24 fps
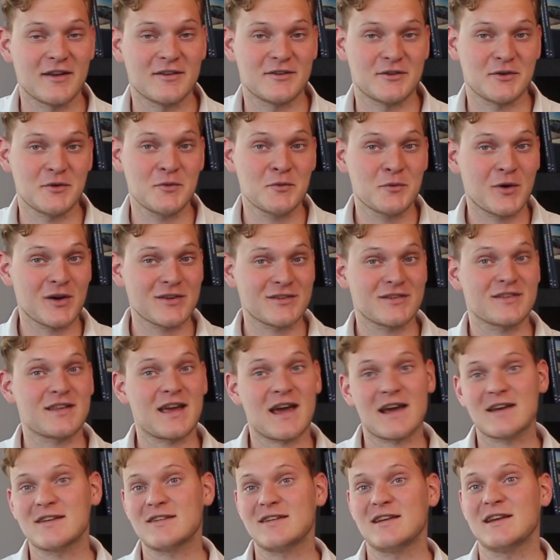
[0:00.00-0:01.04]
June wasn't
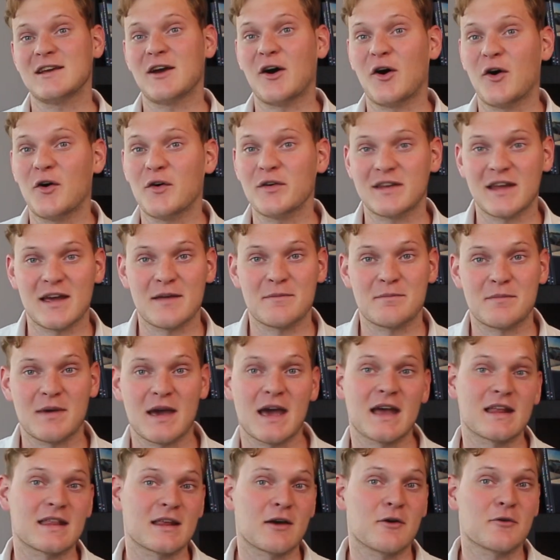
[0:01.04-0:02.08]
actually all that
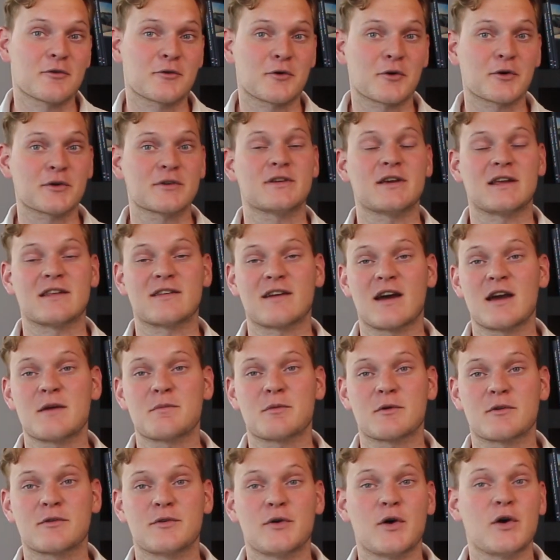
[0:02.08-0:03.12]
bad. Now of course the entire
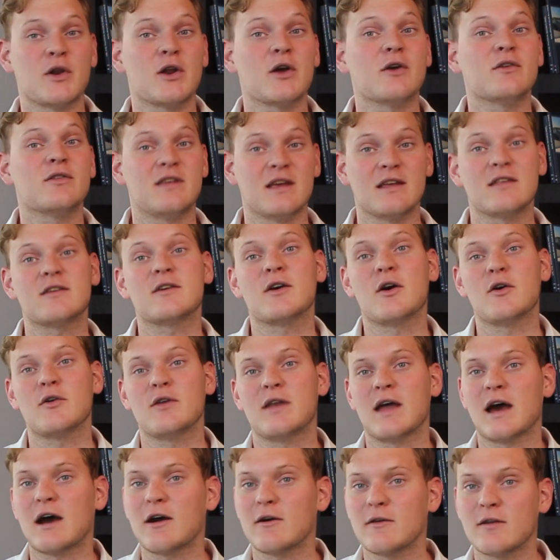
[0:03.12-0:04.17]
portfolio did go
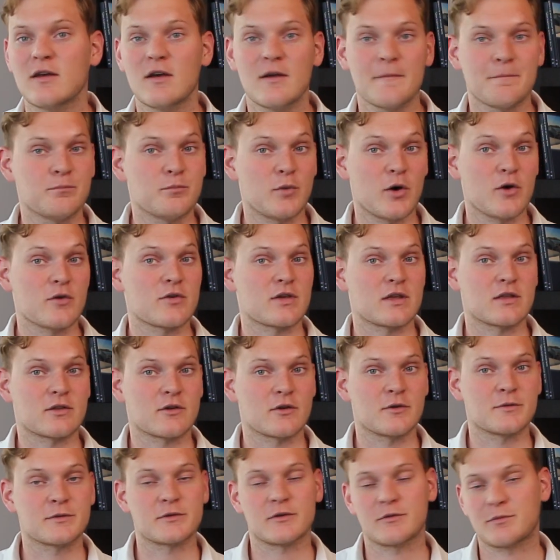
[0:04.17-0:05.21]
down, both in
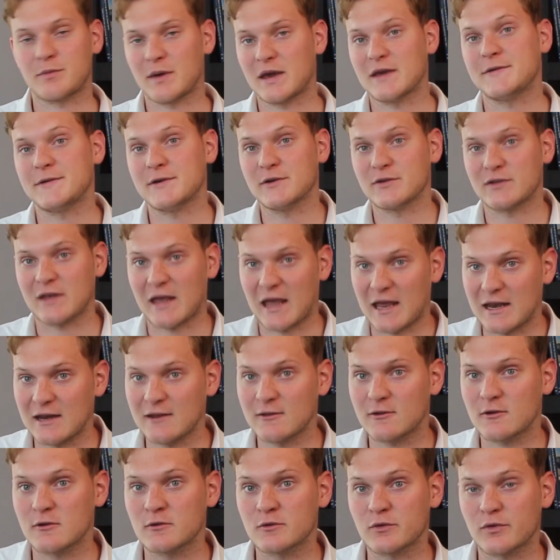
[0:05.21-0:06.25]
terms of page views and
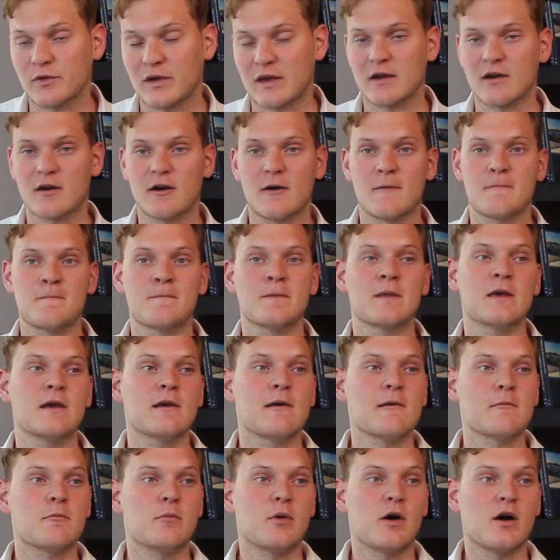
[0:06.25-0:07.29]
in terms of income.
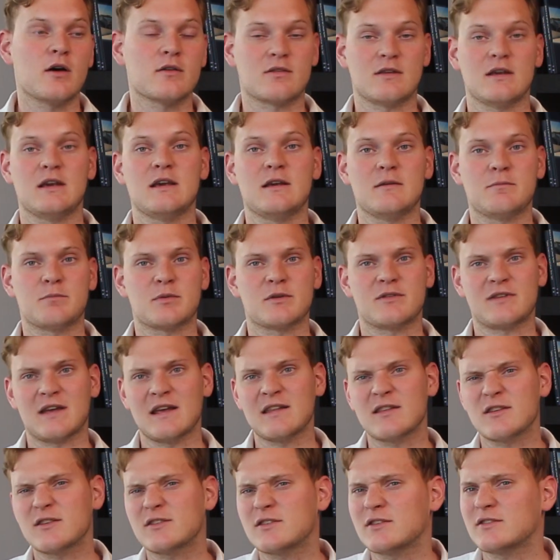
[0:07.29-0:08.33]
But the
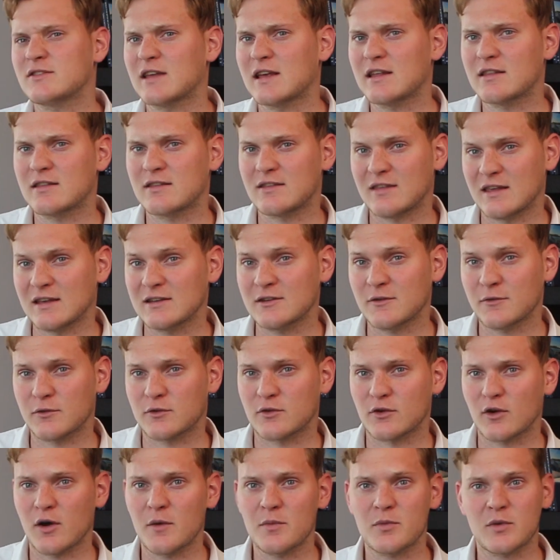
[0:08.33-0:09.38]
percentages that things have
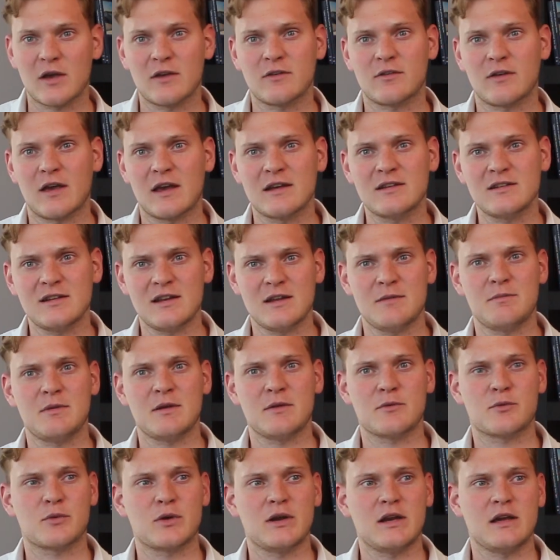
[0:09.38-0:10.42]
dropped has actually
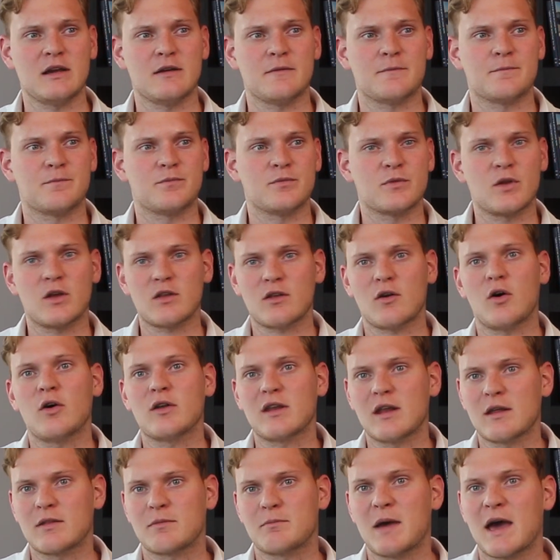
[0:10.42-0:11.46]
been really not all
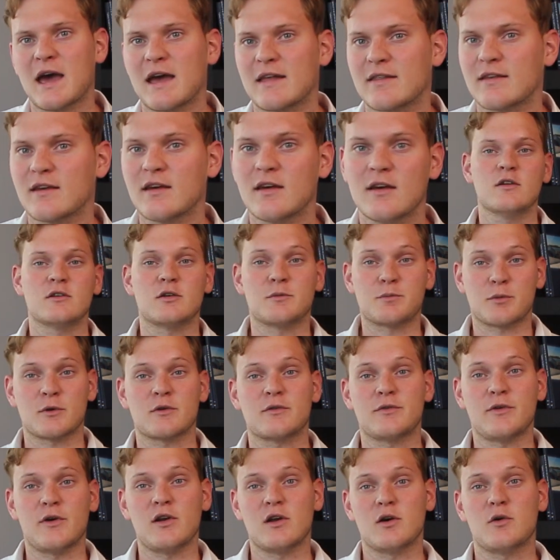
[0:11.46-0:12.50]
that bad. So
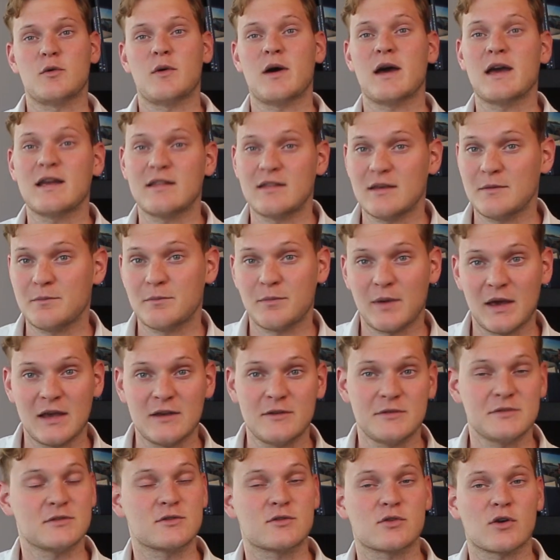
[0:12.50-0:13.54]
portfolio-wide, the
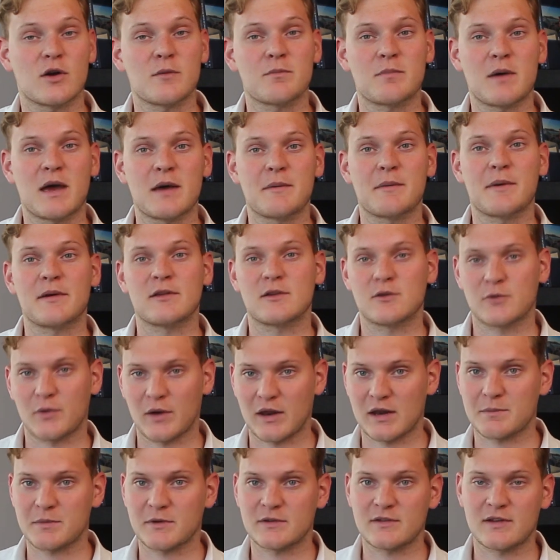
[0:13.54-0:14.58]
page views dropped by about
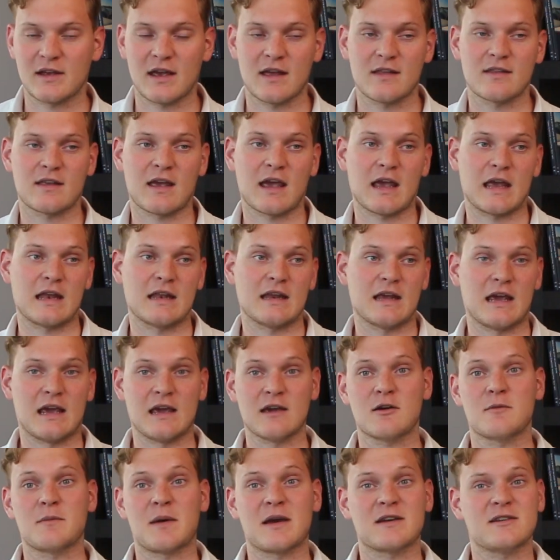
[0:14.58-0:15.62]
20% and the
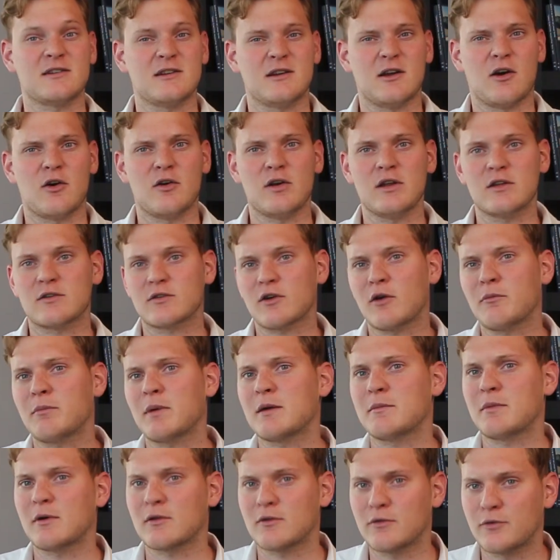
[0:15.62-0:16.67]
income actually only dropped
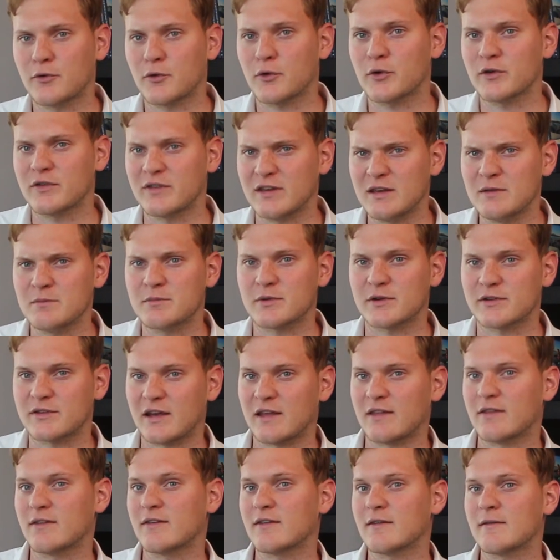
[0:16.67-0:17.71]
by about
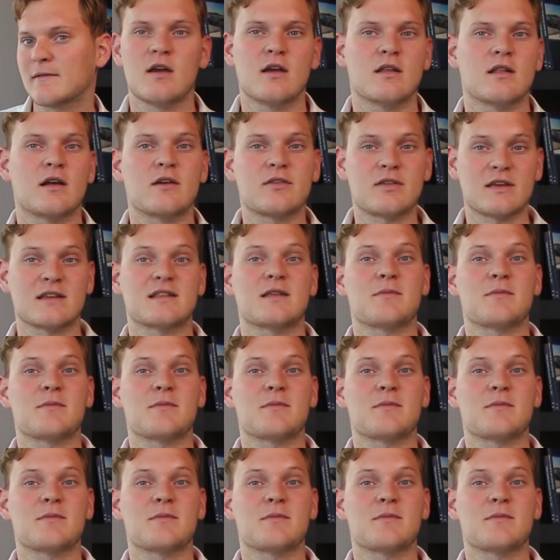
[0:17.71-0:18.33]
14%. Now I think